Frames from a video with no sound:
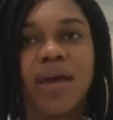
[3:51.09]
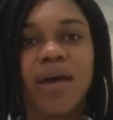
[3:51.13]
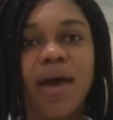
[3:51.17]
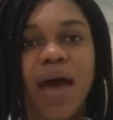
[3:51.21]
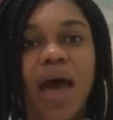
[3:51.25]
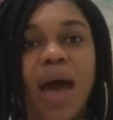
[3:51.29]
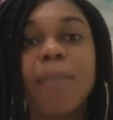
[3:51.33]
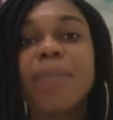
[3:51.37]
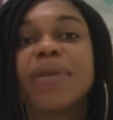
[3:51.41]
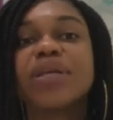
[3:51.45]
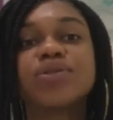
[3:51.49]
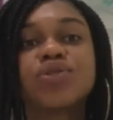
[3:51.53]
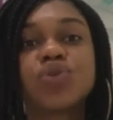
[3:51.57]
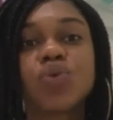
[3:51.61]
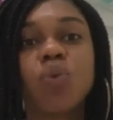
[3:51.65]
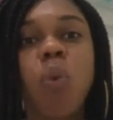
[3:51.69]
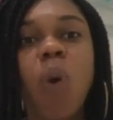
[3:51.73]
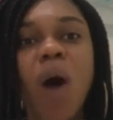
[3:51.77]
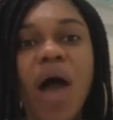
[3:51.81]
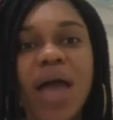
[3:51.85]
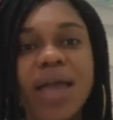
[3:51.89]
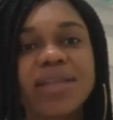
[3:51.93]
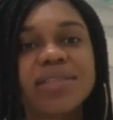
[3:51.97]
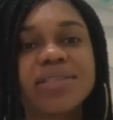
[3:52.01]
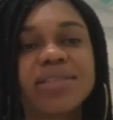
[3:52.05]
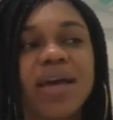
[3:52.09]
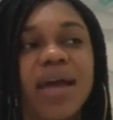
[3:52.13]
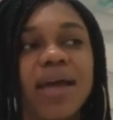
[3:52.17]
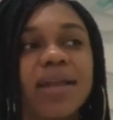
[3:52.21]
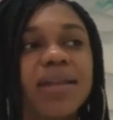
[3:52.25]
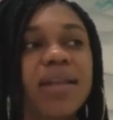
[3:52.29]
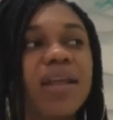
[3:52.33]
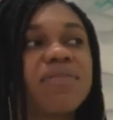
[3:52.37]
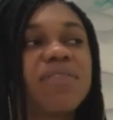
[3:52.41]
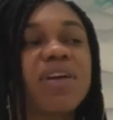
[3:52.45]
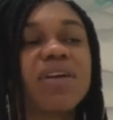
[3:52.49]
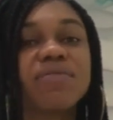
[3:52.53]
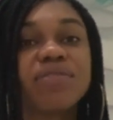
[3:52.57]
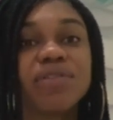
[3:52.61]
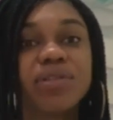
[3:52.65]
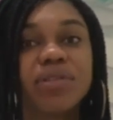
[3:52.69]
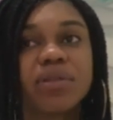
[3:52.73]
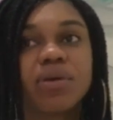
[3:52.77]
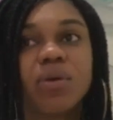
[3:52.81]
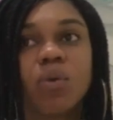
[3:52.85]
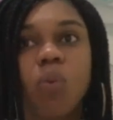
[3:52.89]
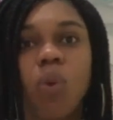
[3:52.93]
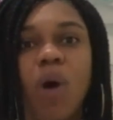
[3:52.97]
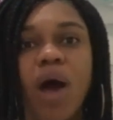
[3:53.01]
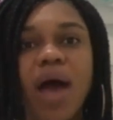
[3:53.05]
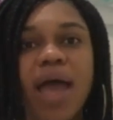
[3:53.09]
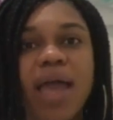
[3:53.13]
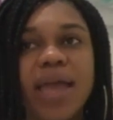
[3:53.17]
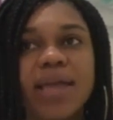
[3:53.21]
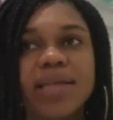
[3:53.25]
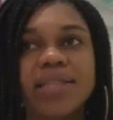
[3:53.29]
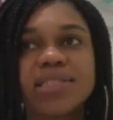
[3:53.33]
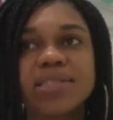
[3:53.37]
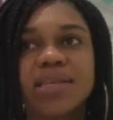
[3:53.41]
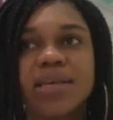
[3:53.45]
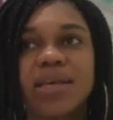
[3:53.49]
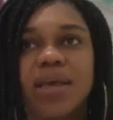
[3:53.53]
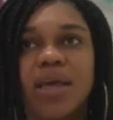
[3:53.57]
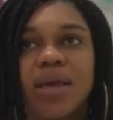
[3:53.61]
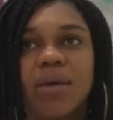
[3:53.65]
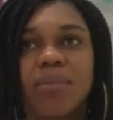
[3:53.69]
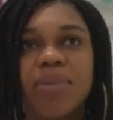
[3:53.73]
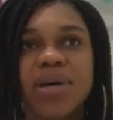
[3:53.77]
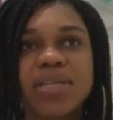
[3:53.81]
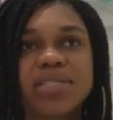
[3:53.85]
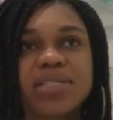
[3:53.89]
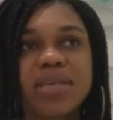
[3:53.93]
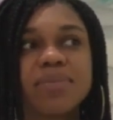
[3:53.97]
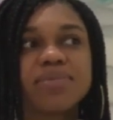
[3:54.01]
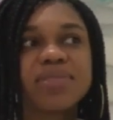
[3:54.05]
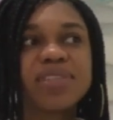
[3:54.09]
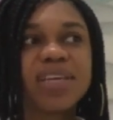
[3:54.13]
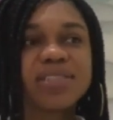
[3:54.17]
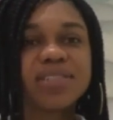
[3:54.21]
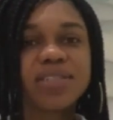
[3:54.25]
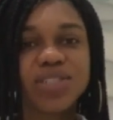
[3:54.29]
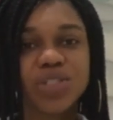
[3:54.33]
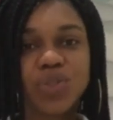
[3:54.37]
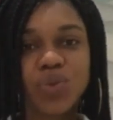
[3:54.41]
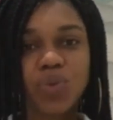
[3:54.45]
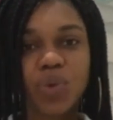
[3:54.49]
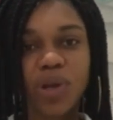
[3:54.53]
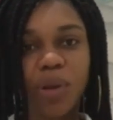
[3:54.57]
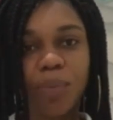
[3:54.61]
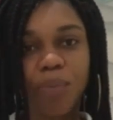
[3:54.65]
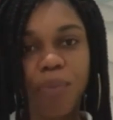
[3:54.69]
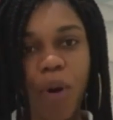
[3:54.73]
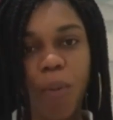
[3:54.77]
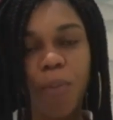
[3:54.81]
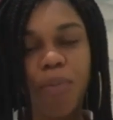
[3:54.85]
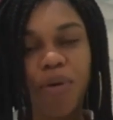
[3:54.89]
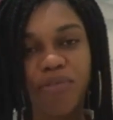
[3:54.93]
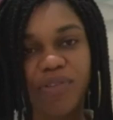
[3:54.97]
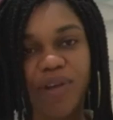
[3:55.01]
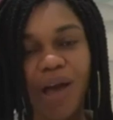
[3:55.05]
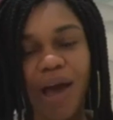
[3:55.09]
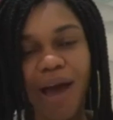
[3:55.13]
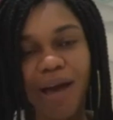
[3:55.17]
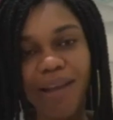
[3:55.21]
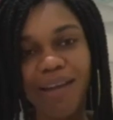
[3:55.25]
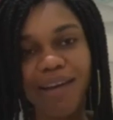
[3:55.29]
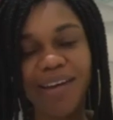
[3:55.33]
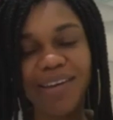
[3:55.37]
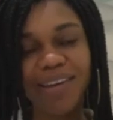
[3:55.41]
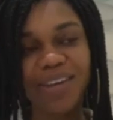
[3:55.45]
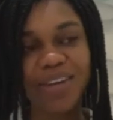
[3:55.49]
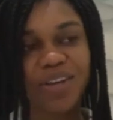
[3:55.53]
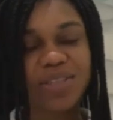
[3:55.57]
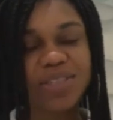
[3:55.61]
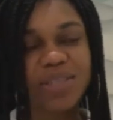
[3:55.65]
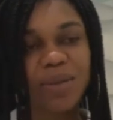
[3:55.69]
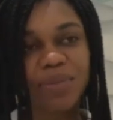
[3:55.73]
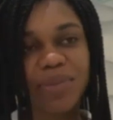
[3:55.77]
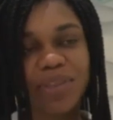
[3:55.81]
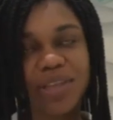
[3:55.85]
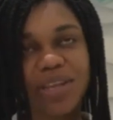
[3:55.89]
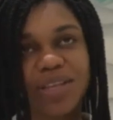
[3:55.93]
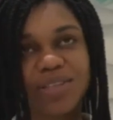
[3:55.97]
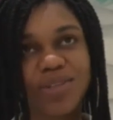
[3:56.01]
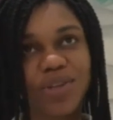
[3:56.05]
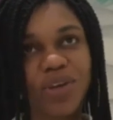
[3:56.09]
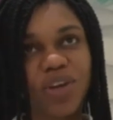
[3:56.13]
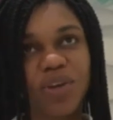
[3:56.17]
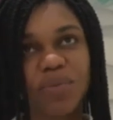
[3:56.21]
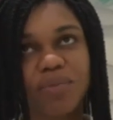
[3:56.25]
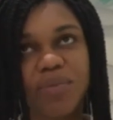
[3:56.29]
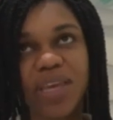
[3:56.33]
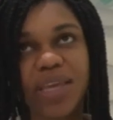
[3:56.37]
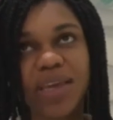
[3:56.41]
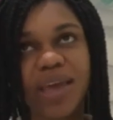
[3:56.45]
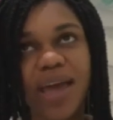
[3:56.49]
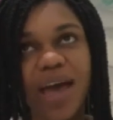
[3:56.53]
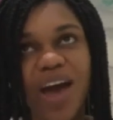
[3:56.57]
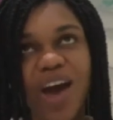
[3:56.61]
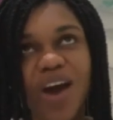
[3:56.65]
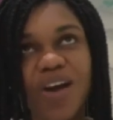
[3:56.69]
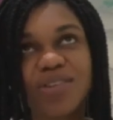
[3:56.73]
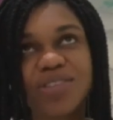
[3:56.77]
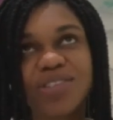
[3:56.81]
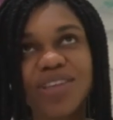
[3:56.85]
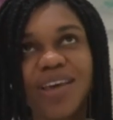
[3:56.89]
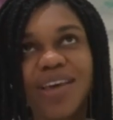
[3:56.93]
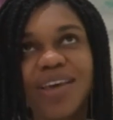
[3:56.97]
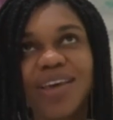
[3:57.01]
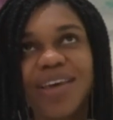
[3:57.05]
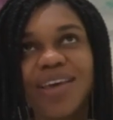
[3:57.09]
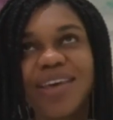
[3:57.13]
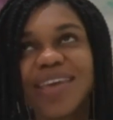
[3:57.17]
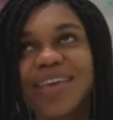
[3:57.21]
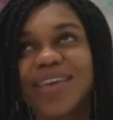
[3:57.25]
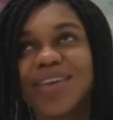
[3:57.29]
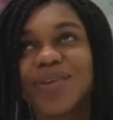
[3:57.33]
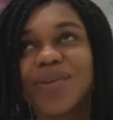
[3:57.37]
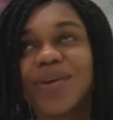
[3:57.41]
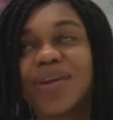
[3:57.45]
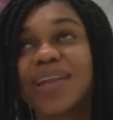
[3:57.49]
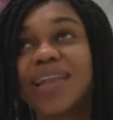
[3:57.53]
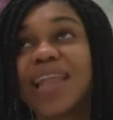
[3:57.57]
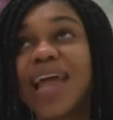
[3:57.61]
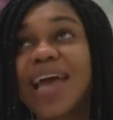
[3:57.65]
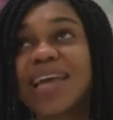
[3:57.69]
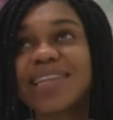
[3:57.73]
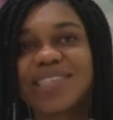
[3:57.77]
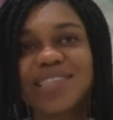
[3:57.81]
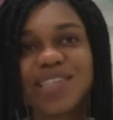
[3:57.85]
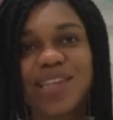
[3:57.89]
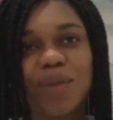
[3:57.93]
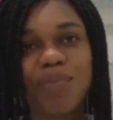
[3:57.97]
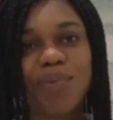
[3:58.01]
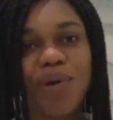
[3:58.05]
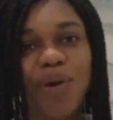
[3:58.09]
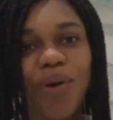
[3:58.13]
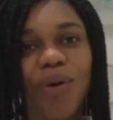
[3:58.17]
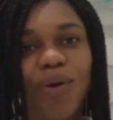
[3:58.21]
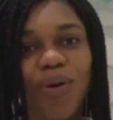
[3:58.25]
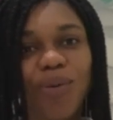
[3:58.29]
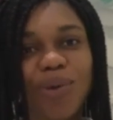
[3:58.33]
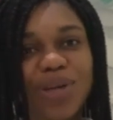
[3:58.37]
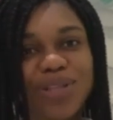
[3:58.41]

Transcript: I'm into white. I love everything white, but sometimes you just want a pop of color, you know, something that's going to make a house, you know, lighten up a home.